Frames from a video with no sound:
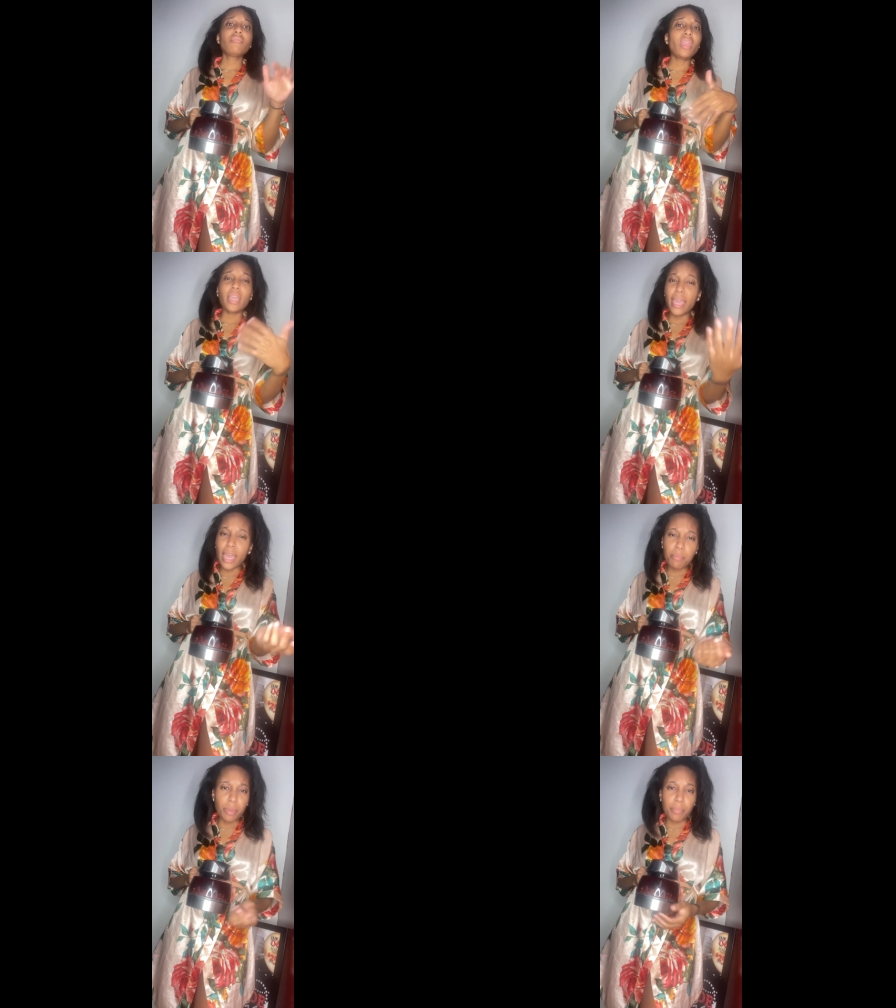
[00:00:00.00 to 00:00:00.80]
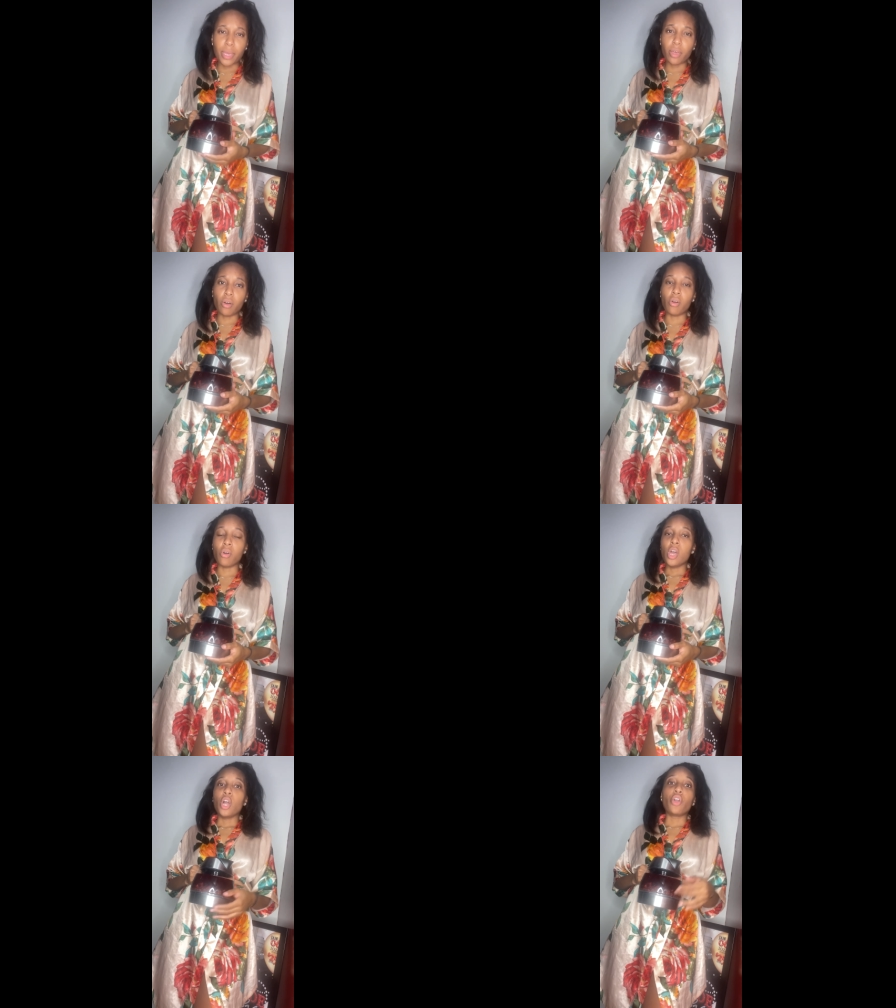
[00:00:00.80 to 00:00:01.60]
chamomile,
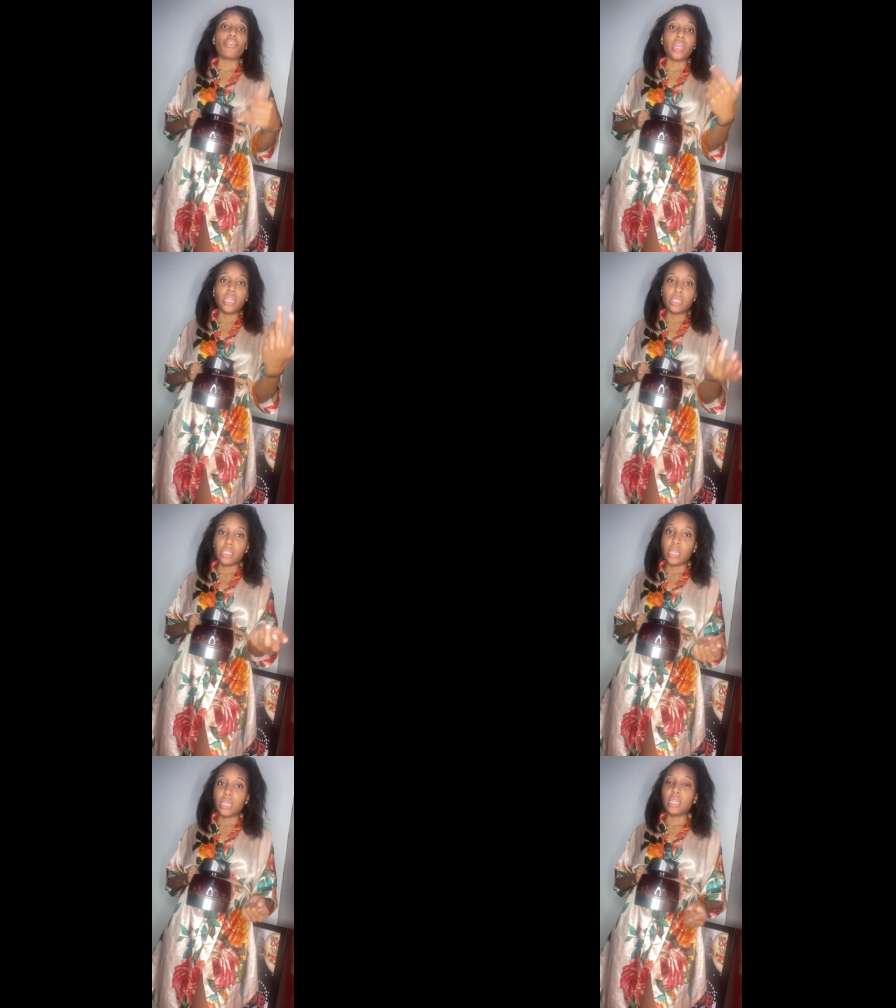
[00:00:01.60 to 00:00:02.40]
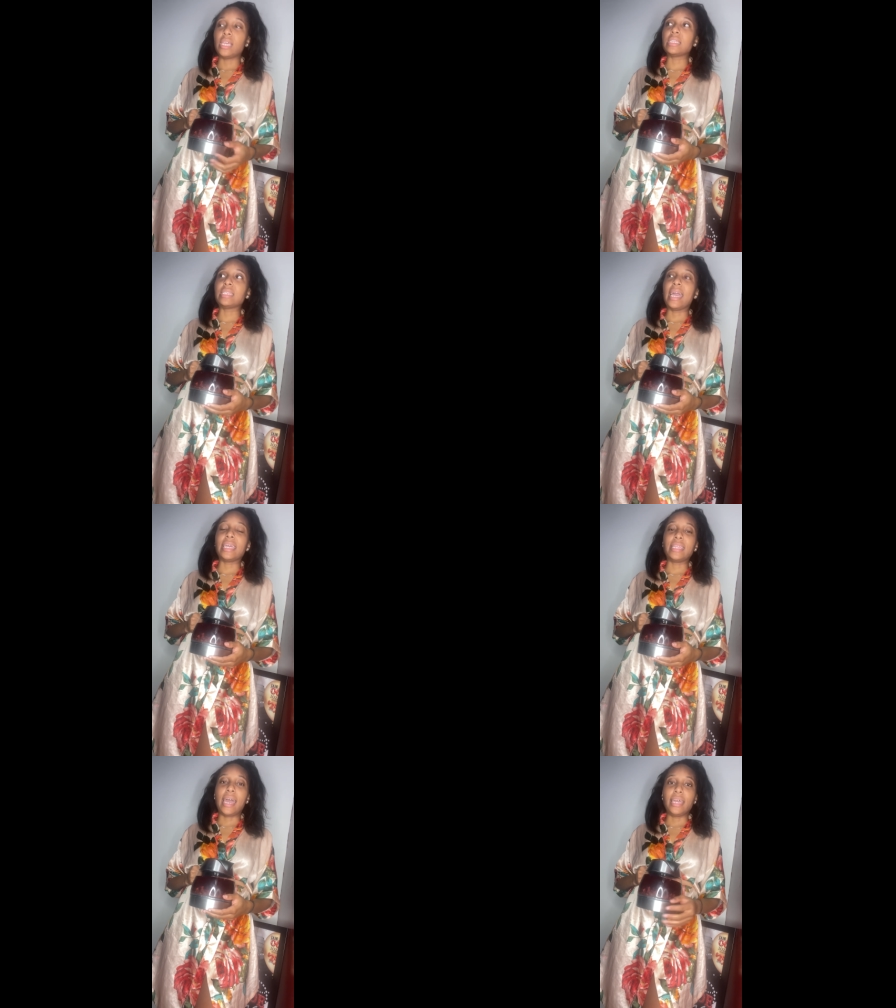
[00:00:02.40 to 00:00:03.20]
green tea, things like
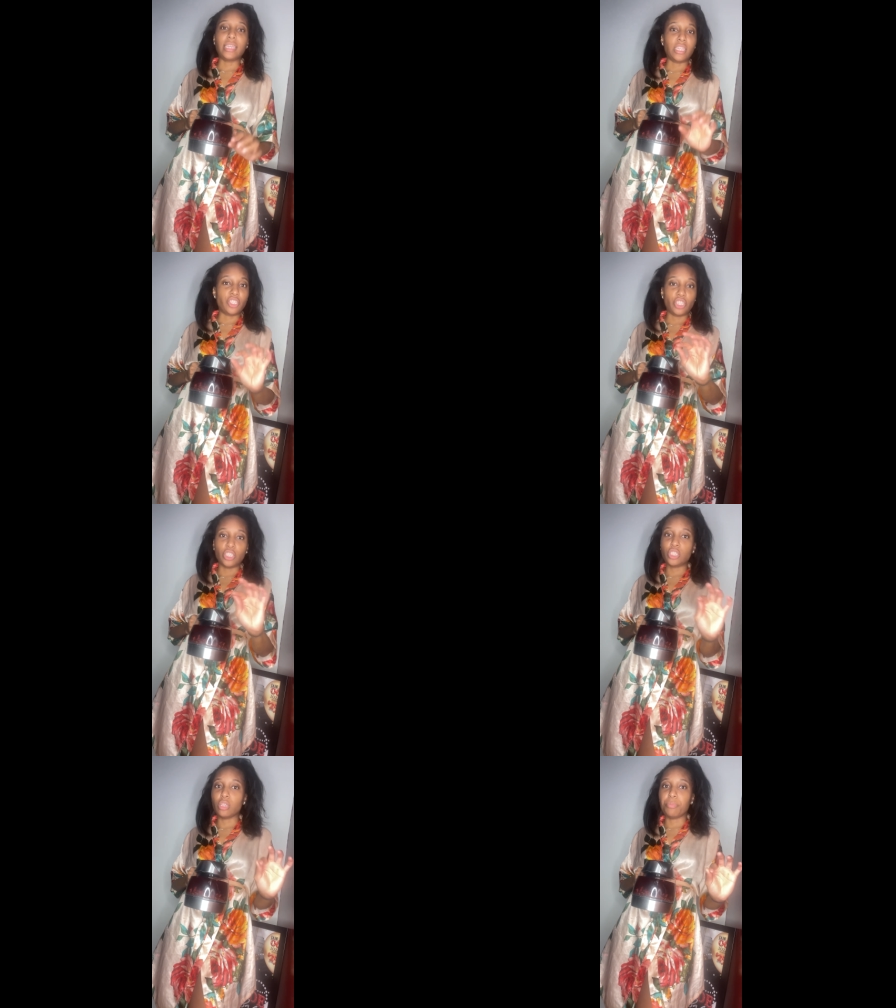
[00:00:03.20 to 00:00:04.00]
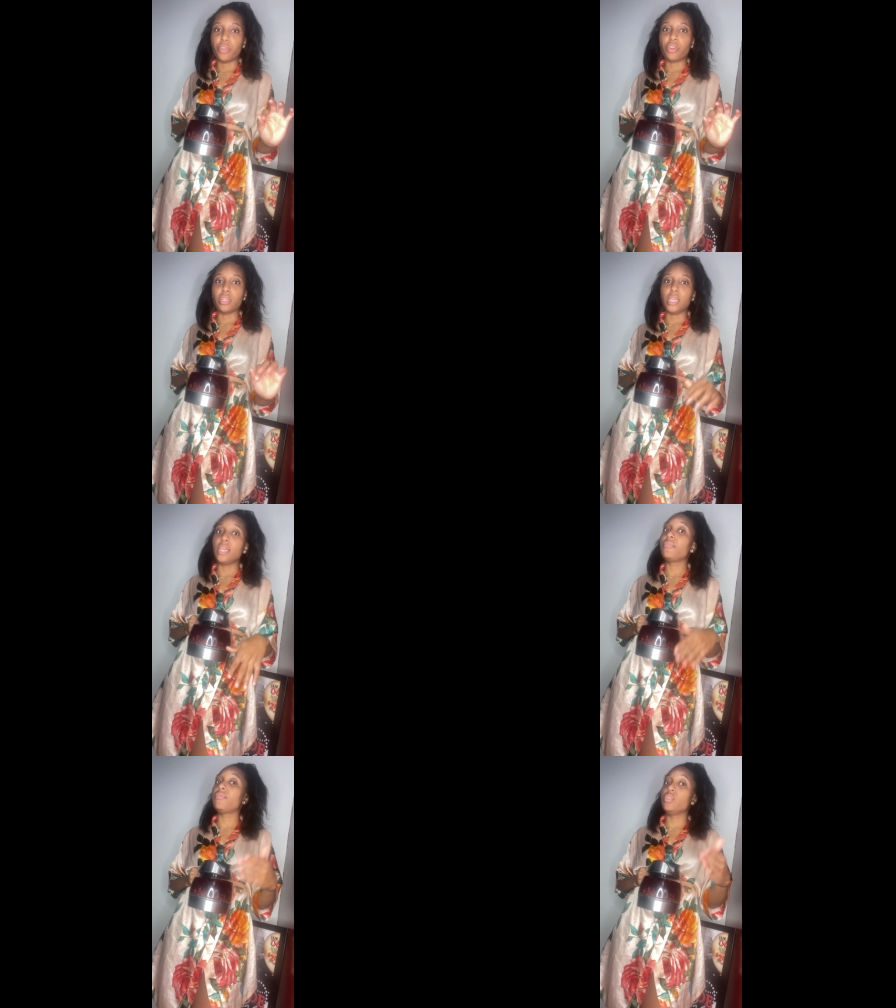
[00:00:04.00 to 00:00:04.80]
that, that is just a pure
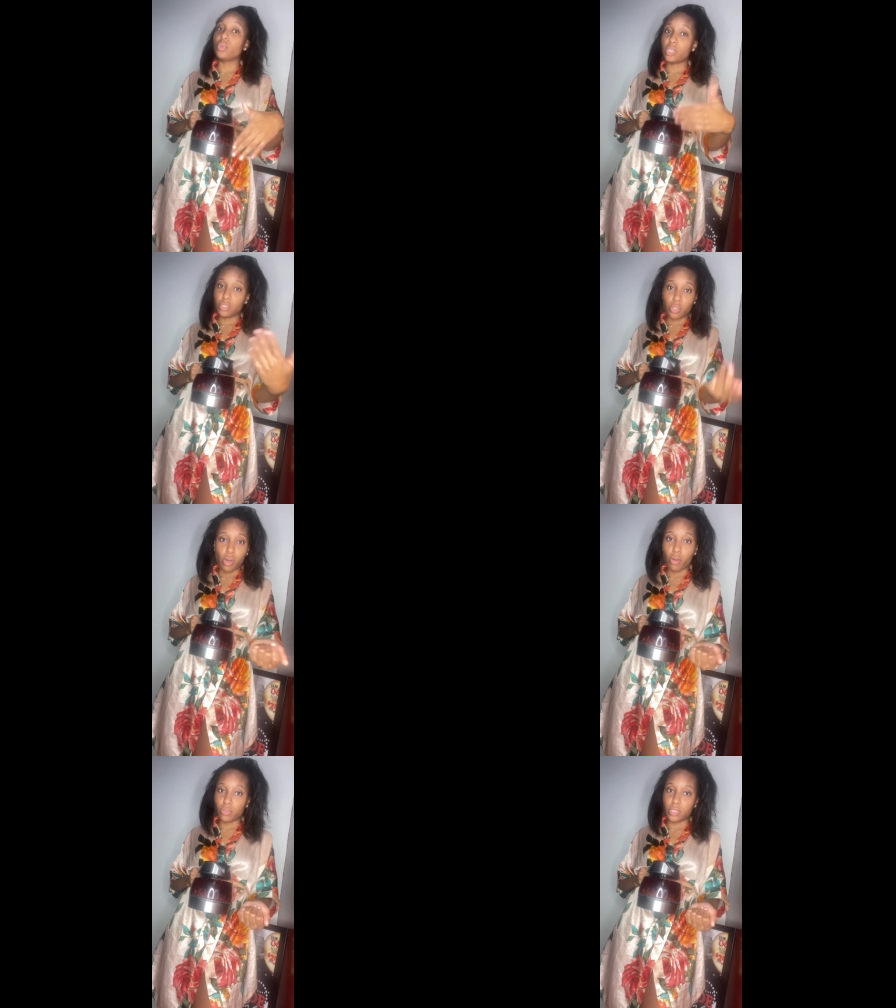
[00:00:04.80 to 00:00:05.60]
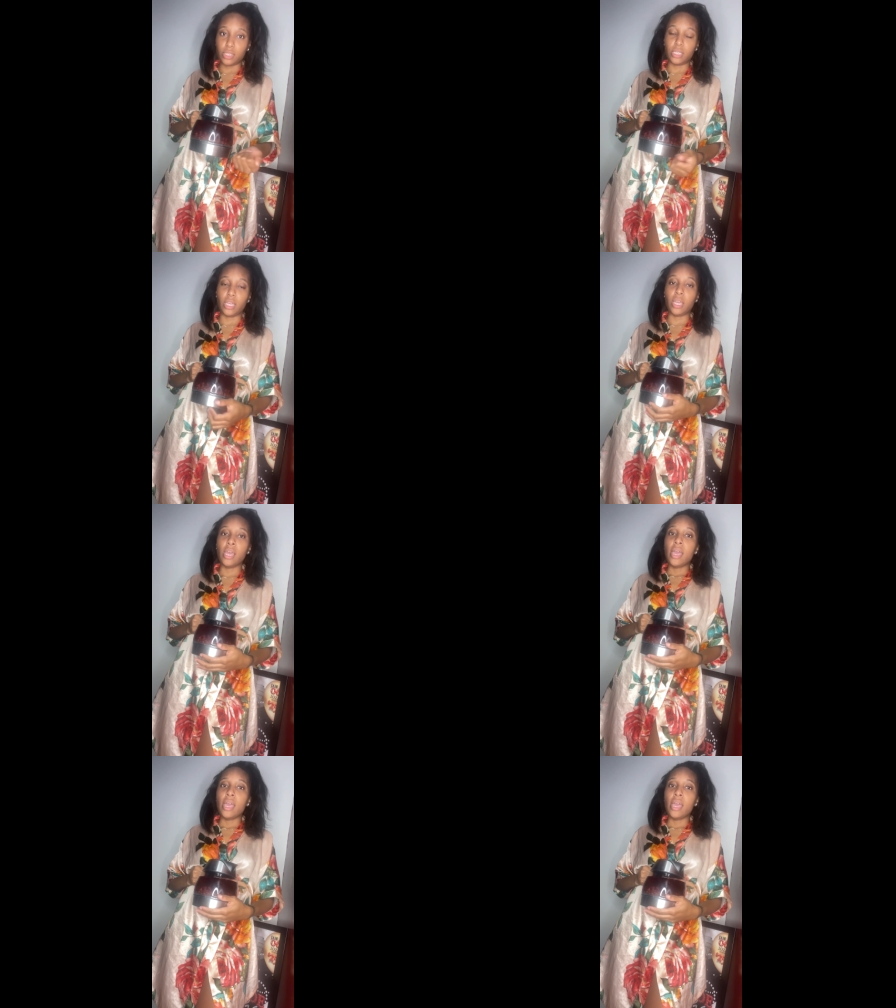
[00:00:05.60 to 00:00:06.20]
leaf, you can scald the tea.